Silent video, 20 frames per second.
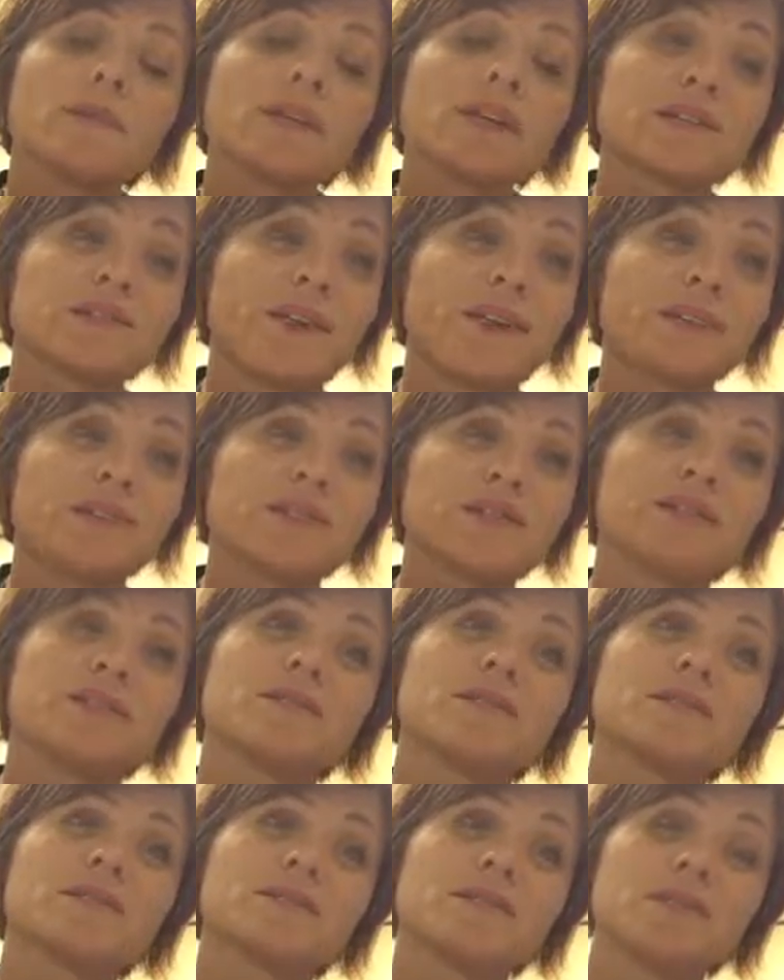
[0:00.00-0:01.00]
technology
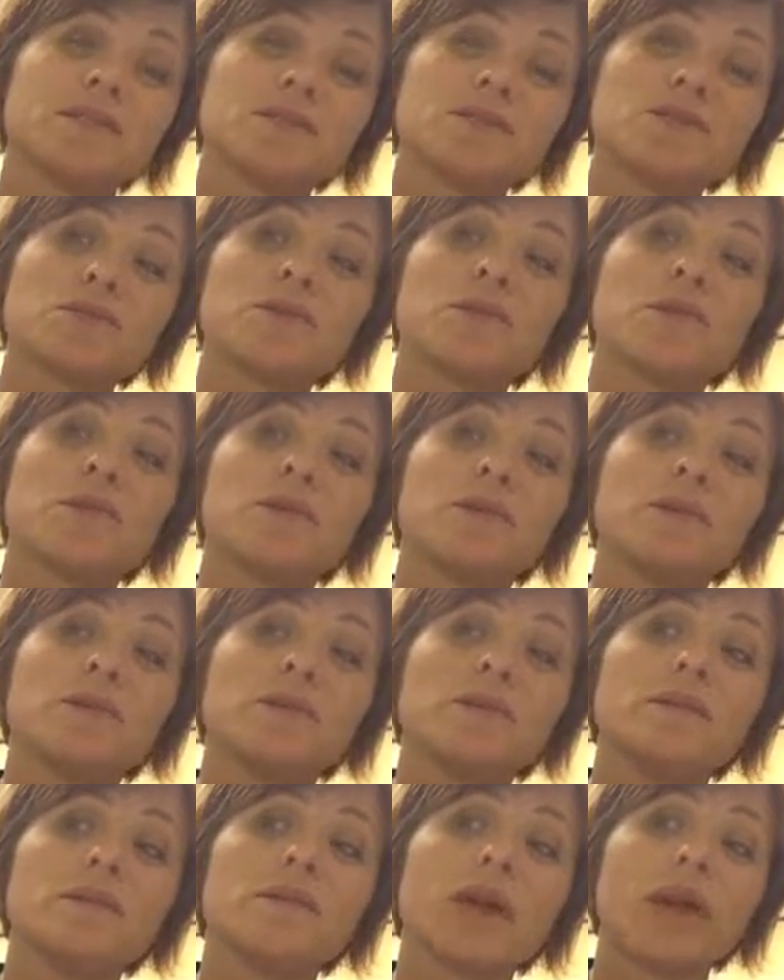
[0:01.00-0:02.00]
is a
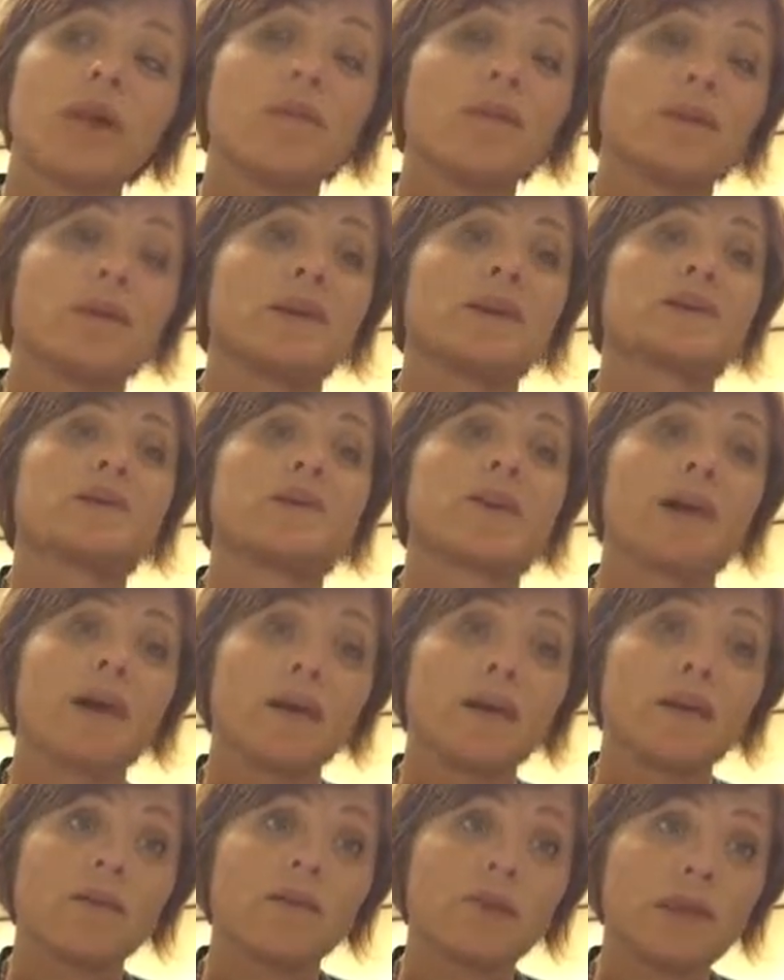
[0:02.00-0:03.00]
central element
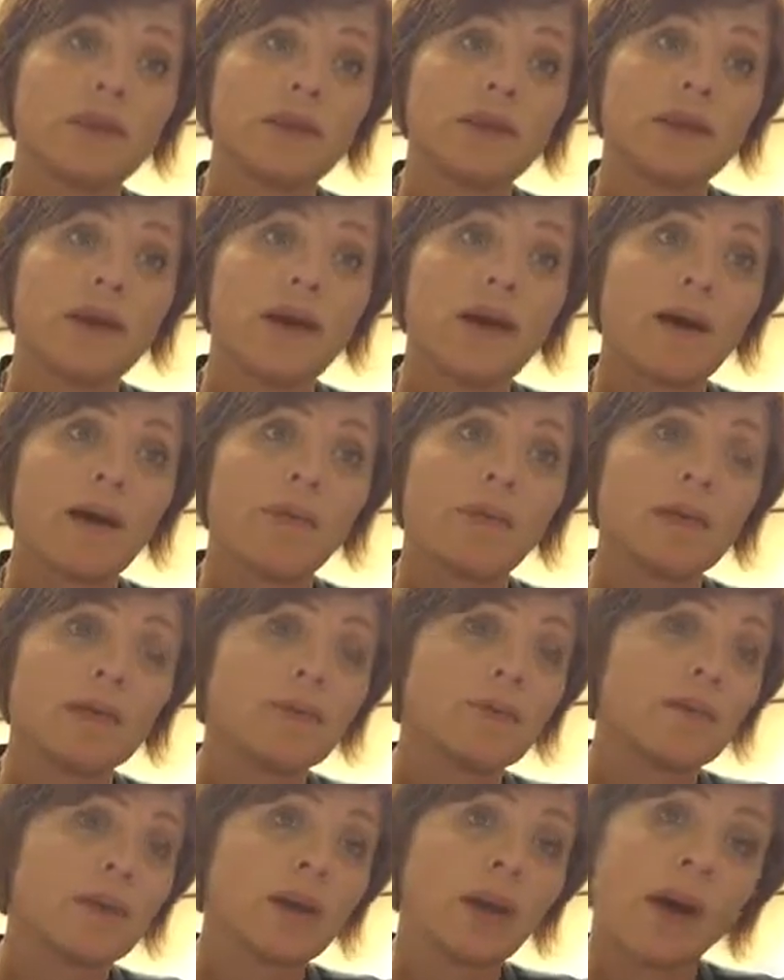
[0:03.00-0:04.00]
of UDL,
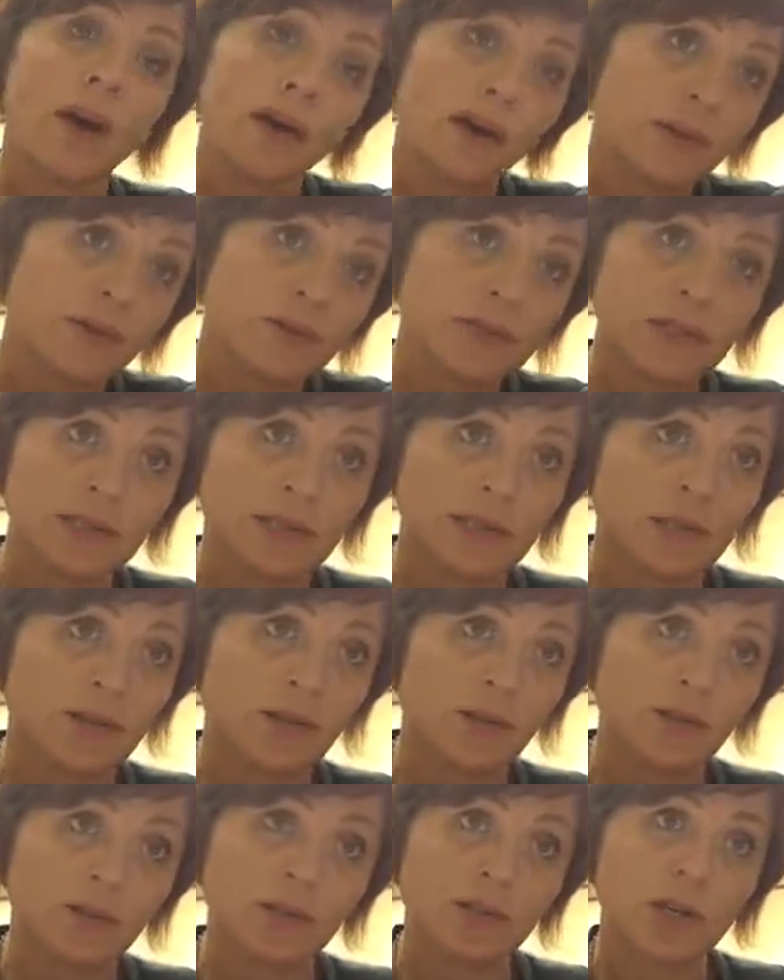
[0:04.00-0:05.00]
and we are using
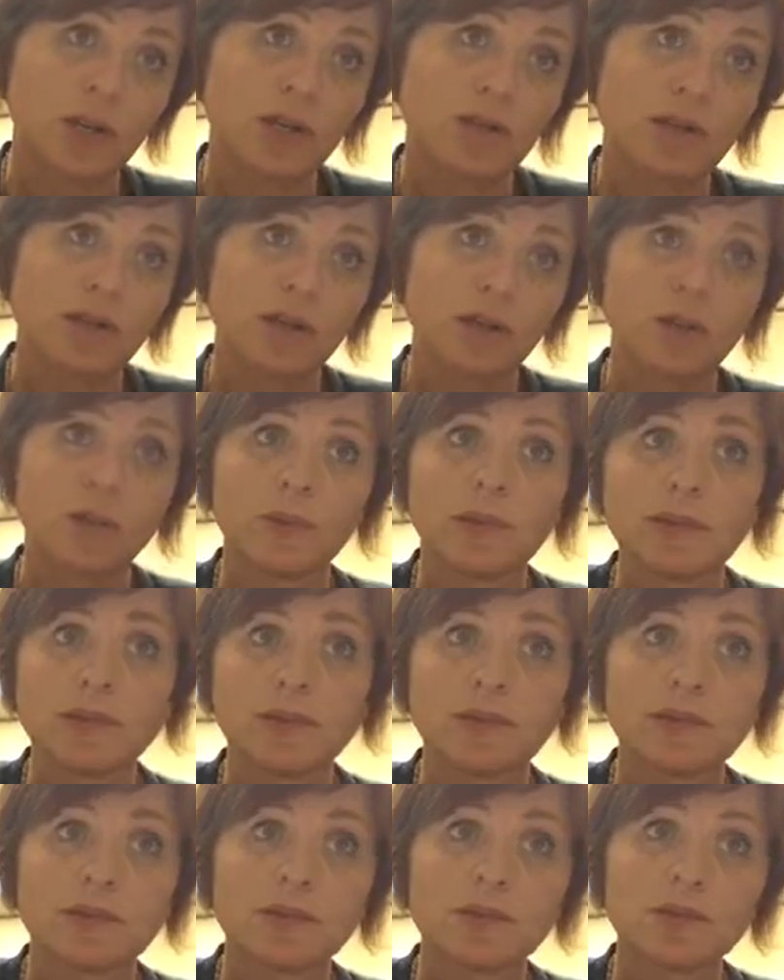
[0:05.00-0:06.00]
technology on a regular
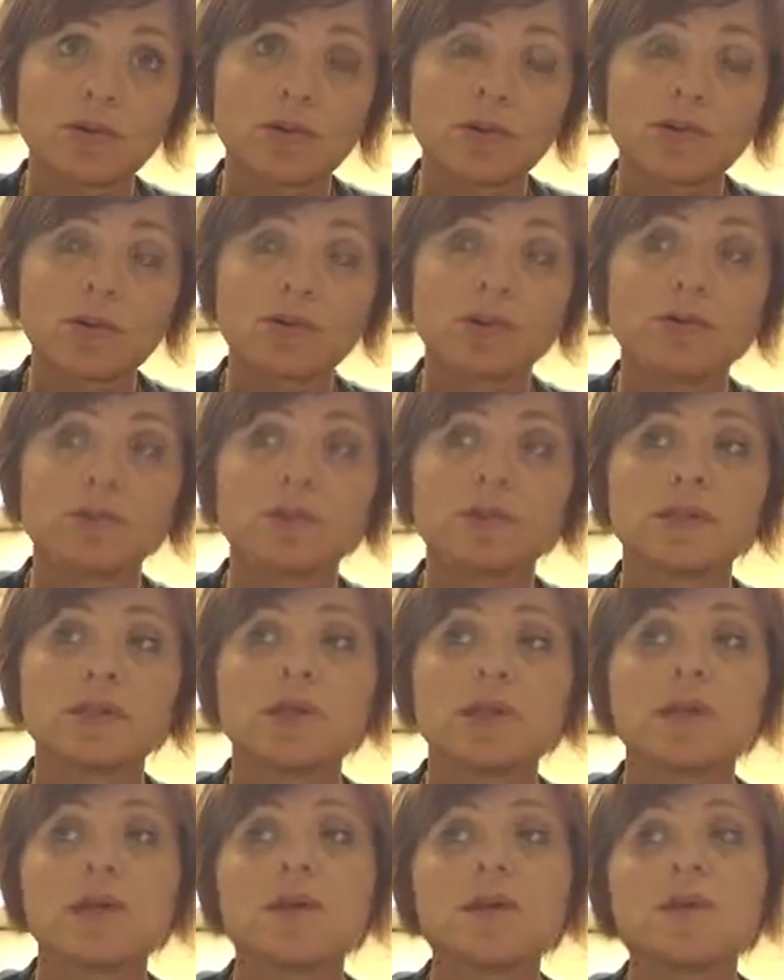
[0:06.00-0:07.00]
basis, and so are students.
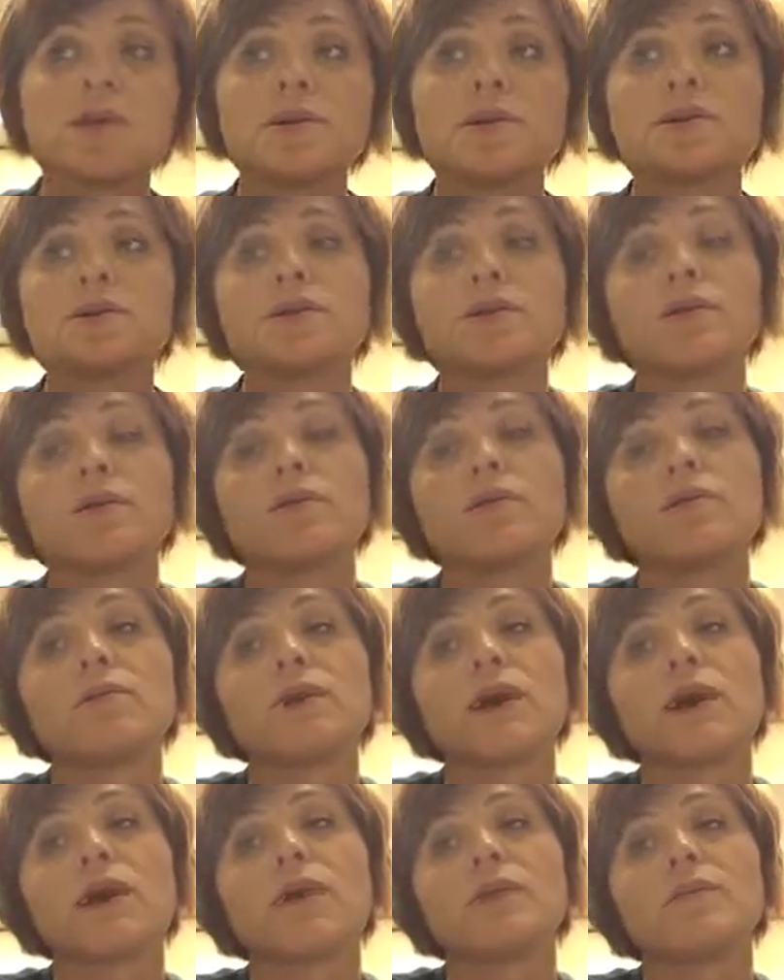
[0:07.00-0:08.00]

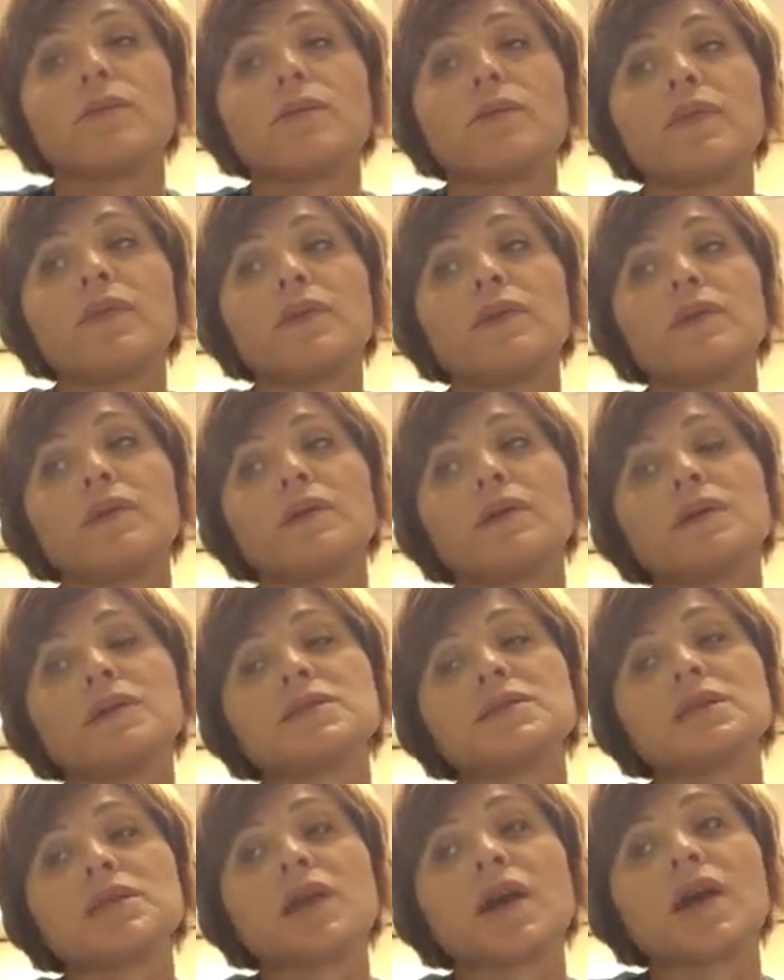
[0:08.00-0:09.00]
So
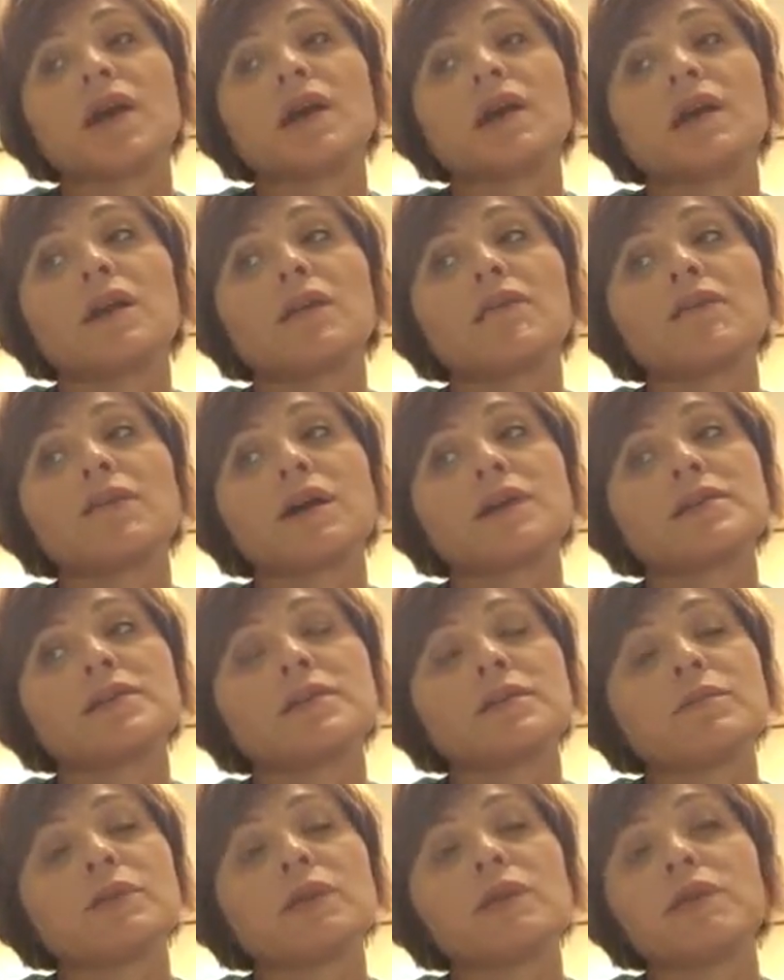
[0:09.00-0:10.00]
its inherent
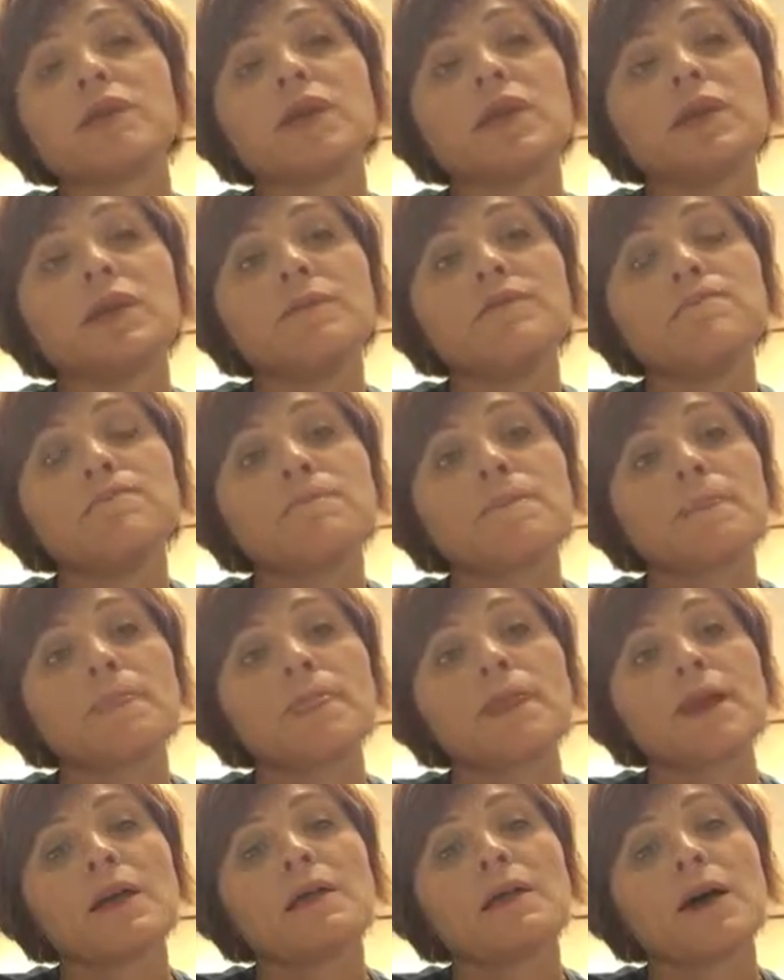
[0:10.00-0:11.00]
flexibility
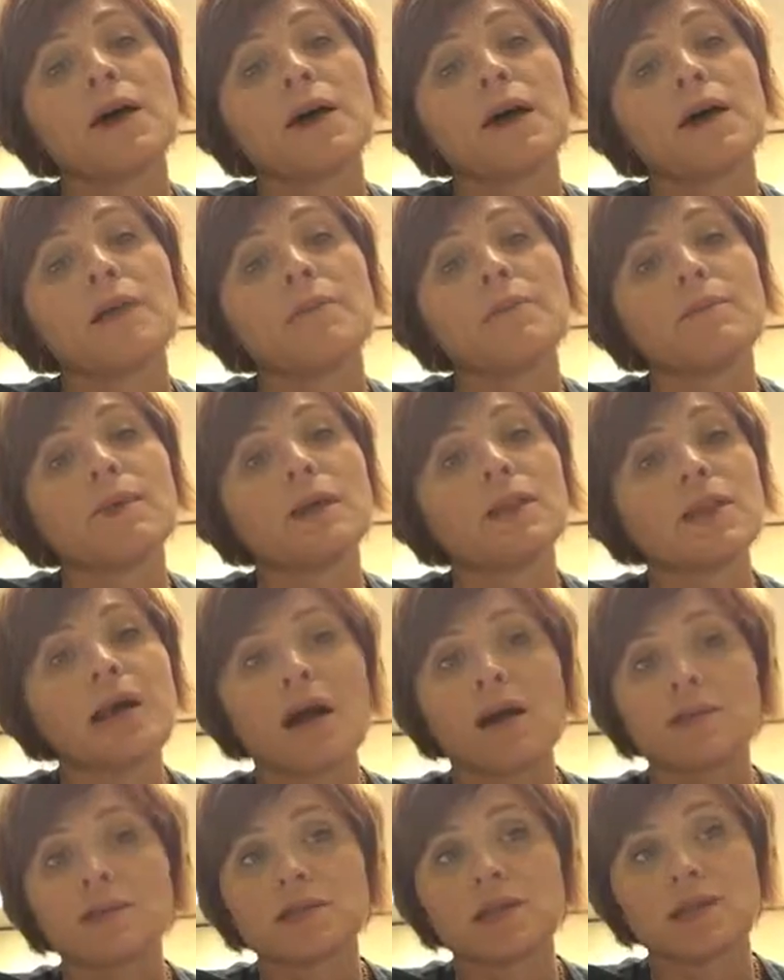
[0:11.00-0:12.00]

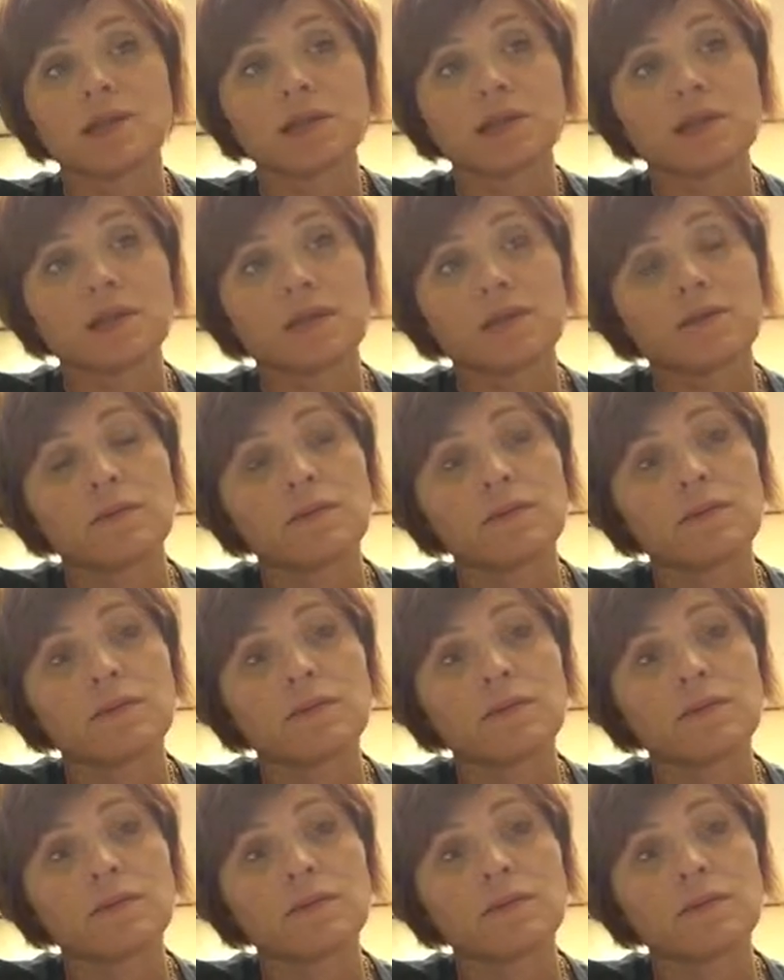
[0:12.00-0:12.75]
allows us to